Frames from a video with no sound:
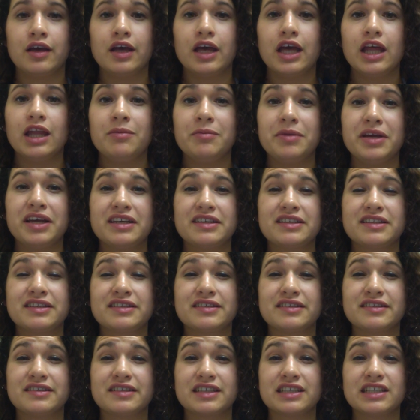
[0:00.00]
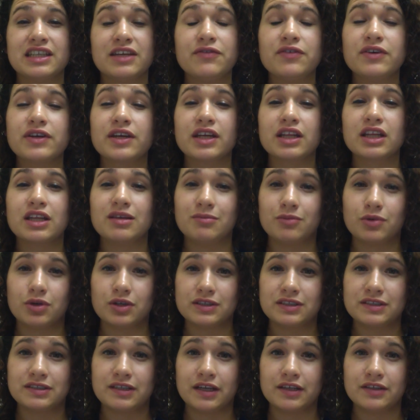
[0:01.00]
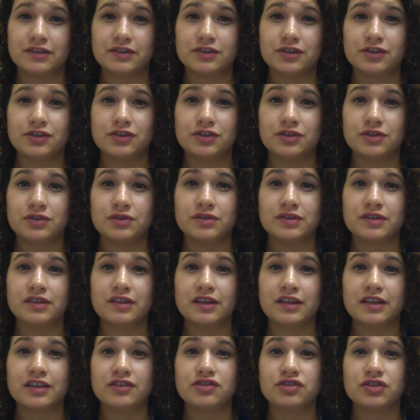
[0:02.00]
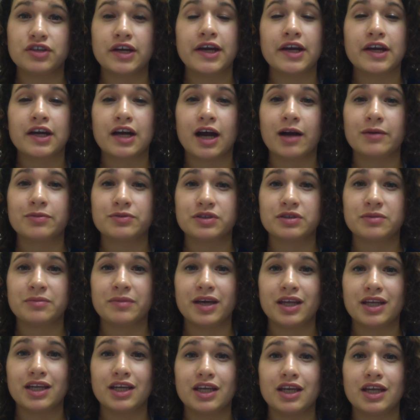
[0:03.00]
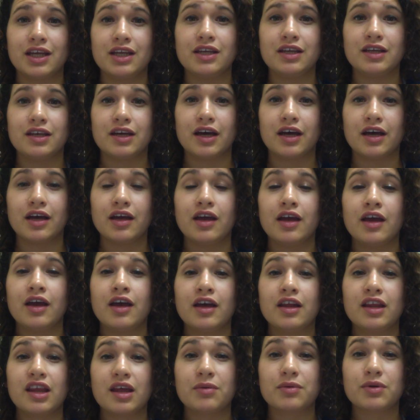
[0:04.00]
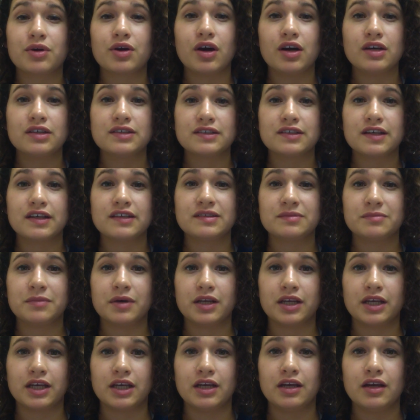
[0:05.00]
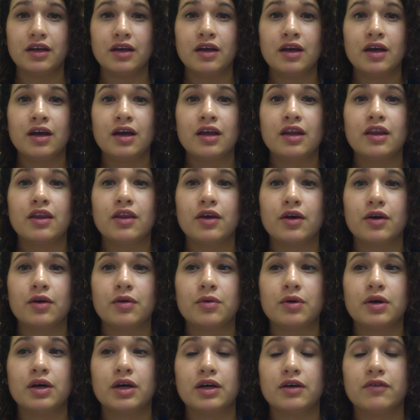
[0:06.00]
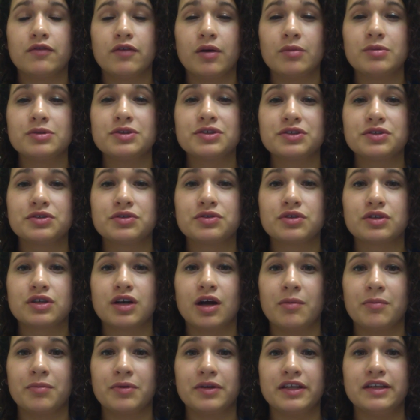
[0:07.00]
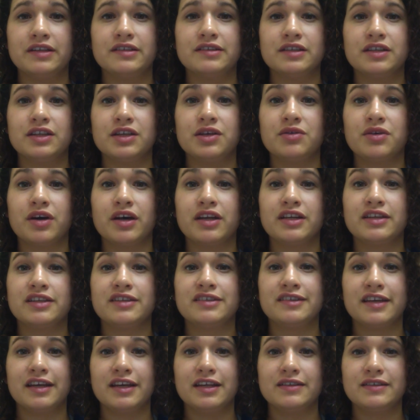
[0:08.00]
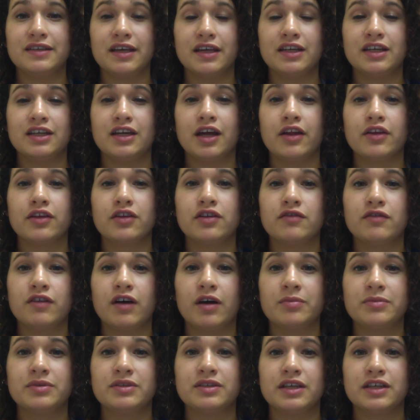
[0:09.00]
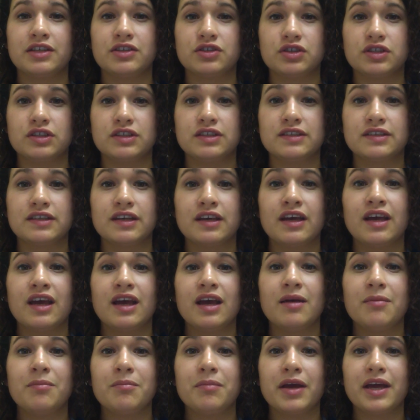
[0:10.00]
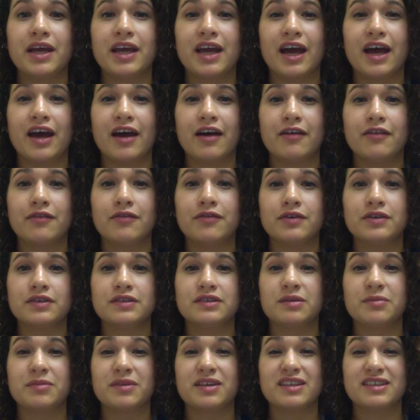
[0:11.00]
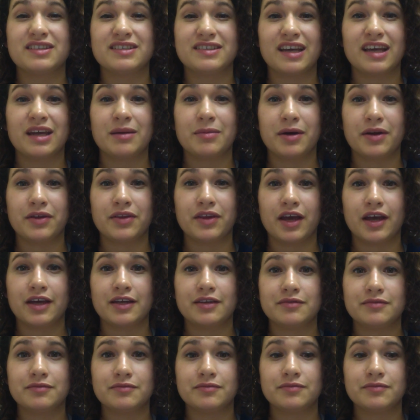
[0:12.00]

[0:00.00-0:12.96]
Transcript: It makes significantly more sense to choose the generic option made in India that would cost less money, though pharmaceutical companies in the United States and in other developed nations may have something to say about that.